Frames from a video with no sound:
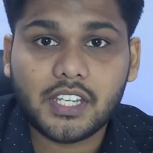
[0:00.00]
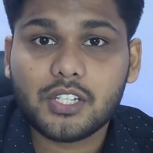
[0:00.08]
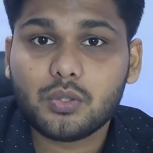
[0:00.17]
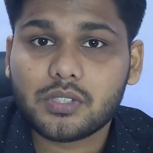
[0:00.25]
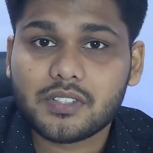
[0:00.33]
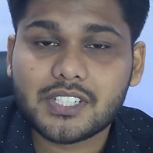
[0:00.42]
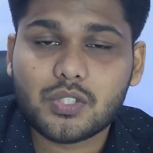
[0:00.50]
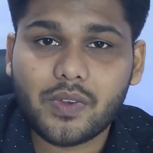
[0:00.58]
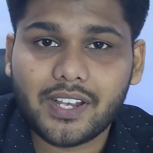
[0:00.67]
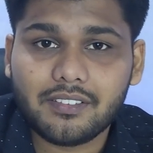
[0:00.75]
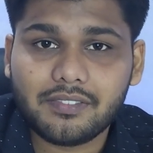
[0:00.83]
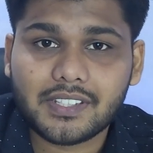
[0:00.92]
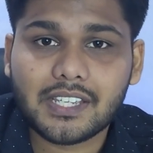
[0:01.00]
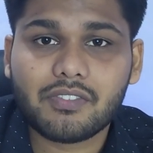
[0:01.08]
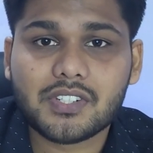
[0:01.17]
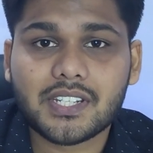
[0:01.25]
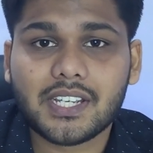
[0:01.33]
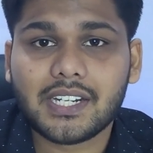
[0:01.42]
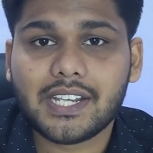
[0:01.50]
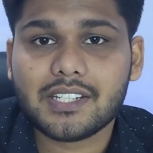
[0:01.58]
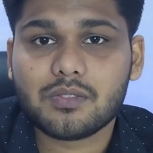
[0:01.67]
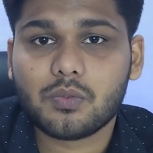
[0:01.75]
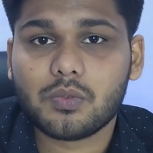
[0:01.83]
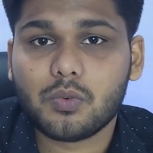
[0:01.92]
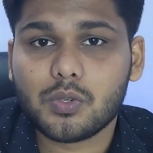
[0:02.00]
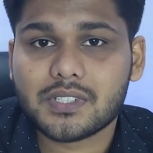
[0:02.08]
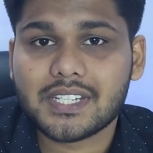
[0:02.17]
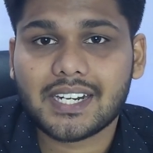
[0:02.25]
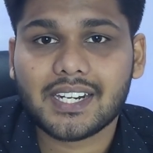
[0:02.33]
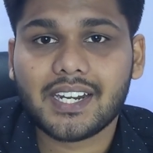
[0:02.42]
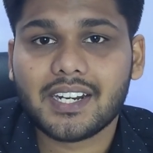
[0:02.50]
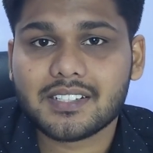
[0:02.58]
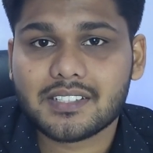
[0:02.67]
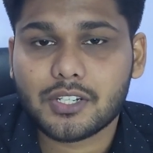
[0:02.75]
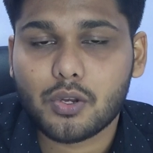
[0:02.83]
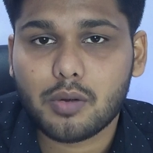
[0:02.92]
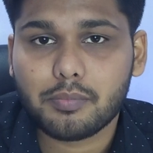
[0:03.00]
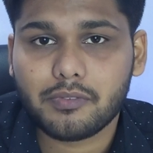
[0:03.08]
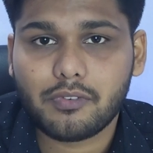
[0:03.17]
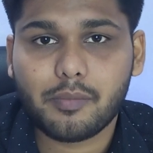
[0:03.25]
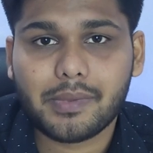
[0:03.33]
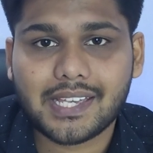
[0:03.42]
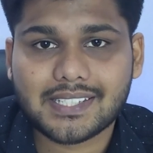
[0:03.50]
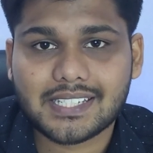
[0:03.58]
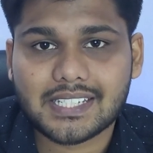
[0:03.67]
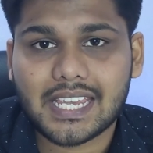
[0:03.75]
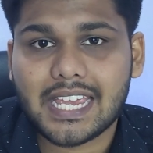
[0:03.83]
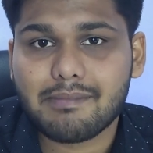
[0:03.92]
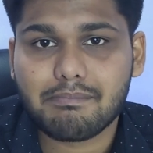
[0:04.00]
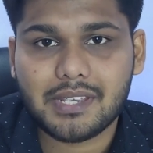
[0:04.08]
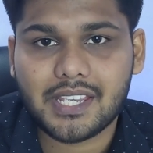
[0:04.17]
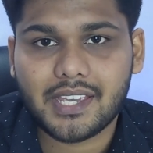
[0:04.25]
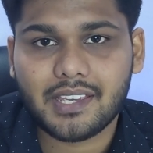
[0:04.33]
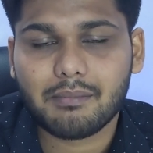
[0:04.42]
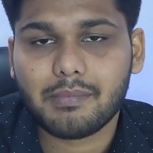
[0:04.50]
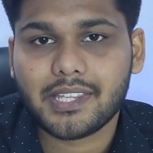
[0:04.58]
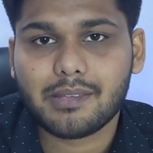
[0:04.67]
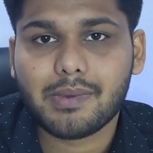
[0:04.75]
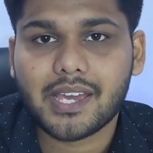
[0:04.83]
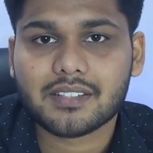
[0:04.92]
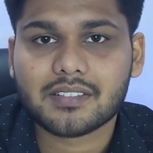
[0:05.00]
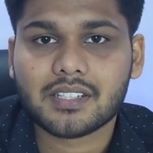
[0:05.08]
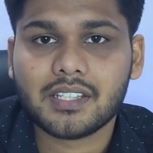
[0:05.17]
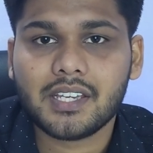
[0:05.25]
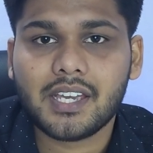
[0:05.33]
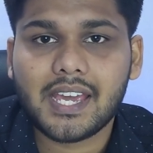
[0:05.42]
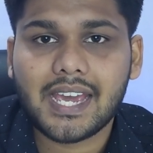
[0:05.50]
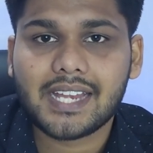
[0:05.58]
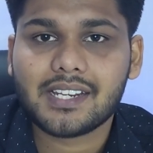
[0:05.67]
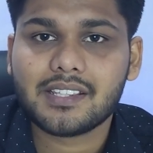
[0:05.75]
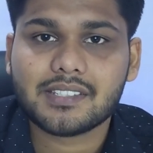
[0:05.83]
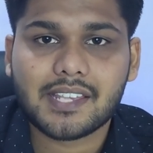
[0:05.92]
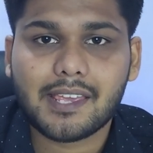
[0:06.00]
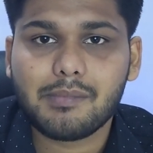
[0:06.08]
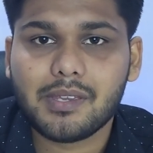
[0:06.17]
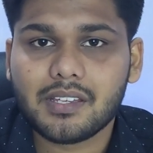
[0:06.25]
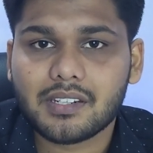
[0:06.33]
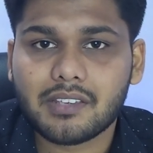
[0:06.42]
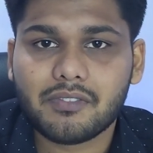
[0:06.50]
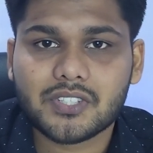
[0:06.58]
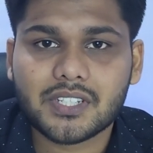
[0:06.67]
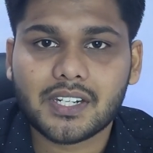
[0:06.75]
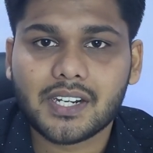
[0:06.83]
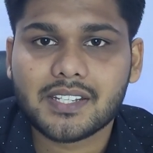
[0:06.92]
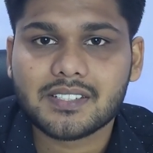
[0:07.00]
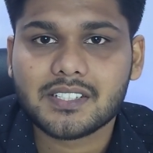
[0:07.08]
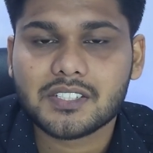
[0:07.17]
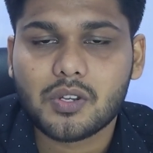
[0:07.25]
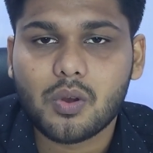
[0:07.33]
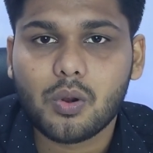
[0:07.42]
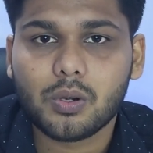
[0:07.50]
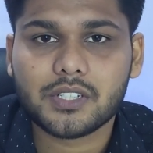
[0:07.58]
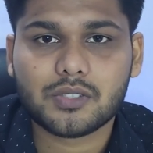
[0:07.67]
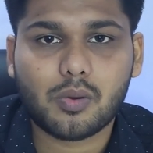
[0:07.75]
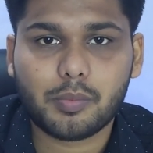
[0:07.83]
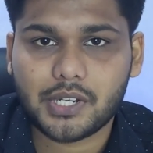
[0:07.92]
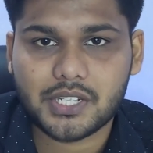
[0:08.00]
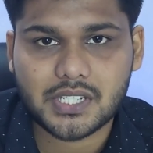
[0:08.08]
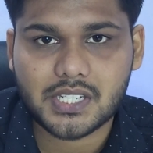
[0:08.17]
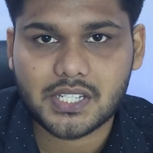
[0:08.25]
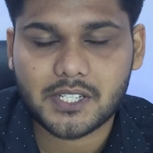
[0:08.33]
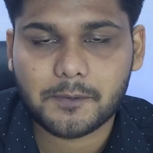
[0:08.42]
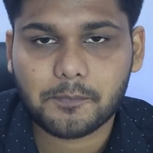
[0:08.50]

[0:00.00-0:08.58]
In 2012, Kingfisher Airlines was declared as a non-performing asset by the banks. And in the same year, Kingfisher Airlines ceased all its operations.